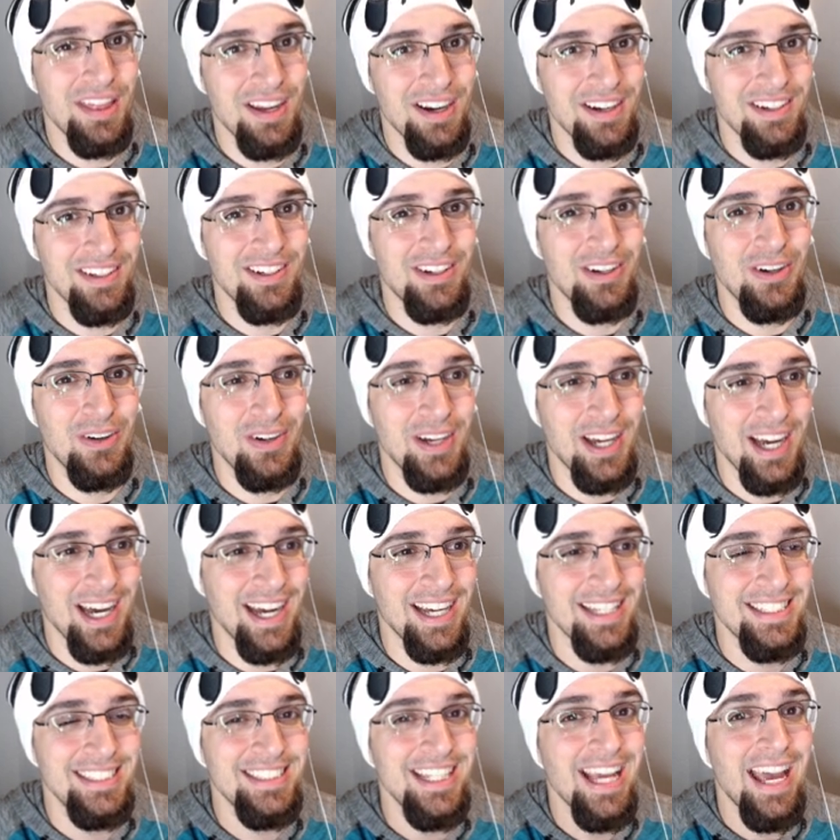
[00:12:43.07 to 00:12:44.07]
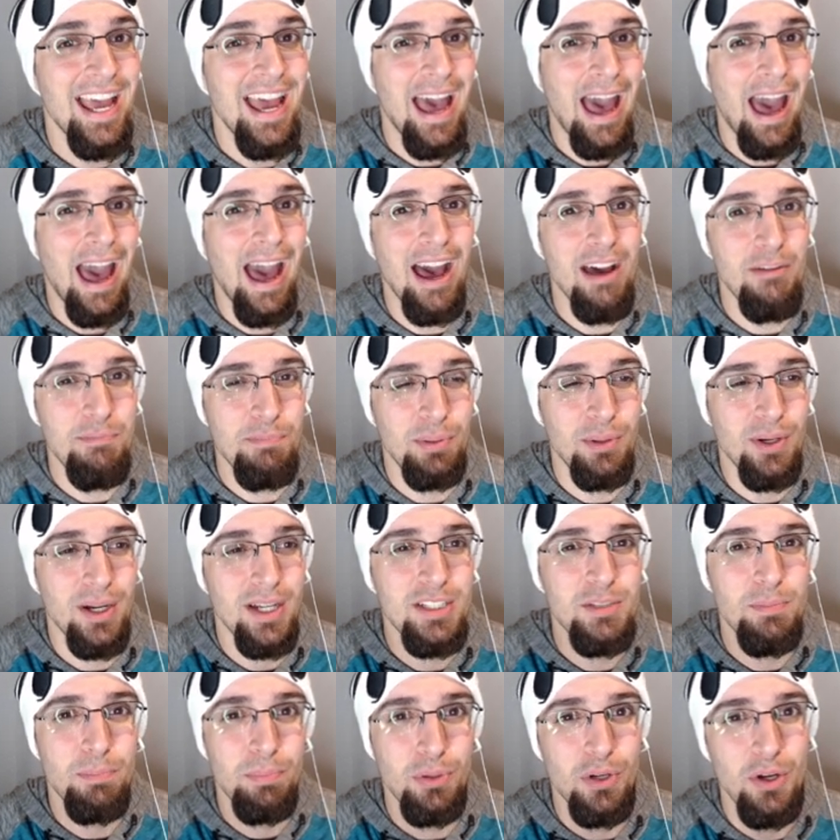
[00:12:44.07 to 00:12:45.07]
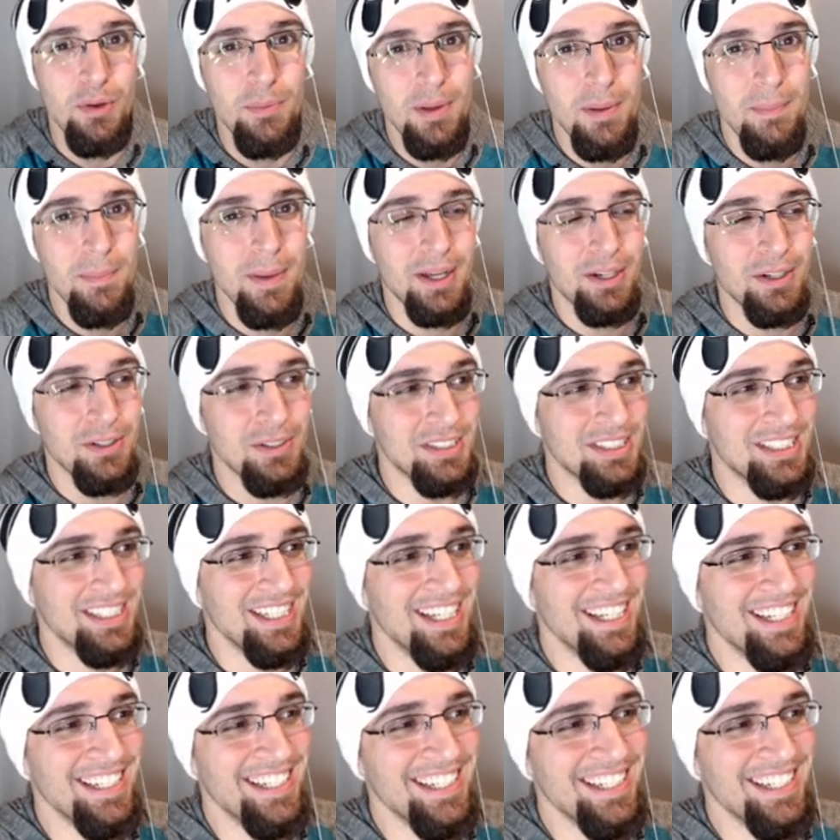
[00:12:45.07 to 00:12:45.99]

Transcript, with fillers: There you go, guys. Half price premium medals.